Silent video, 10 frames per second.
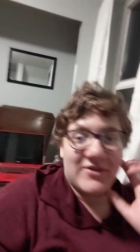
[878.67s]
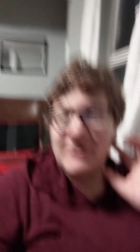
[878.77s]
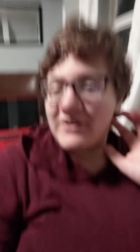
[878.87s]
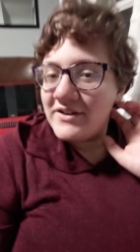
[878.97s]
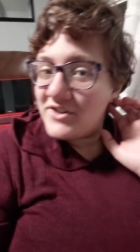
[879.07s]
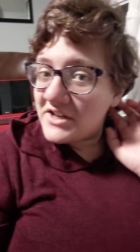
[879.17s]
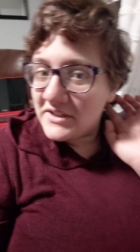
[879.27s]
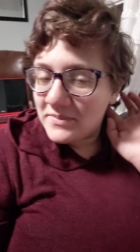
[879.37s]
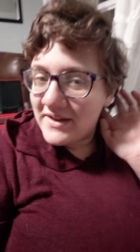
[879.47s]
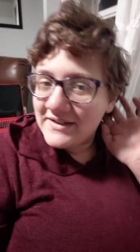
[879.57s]
do certain
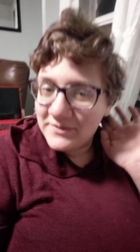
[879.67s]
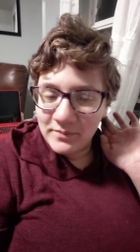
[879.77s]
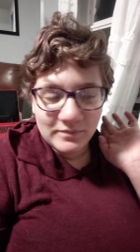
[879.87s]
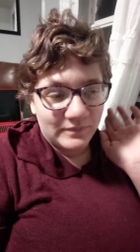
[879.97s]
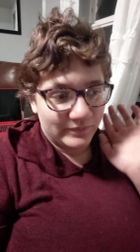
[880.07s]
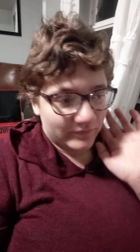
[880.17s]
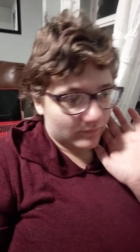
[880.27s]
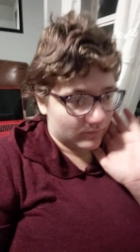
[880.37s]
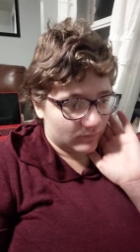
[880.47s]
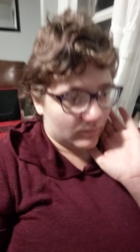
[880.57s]
adjustments.
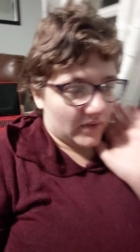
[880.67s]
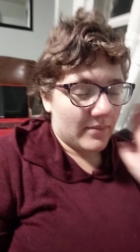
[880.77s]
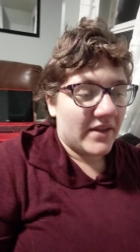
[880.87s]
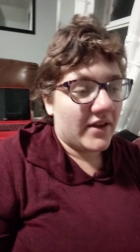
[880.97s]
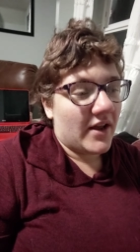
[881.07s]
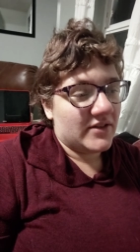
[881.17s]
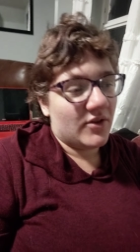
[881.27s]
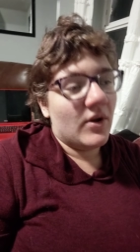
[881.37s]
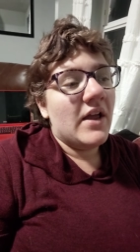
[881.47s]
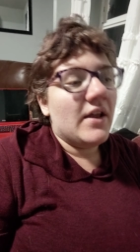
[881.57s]
But they
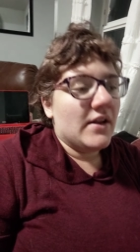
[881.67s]
also...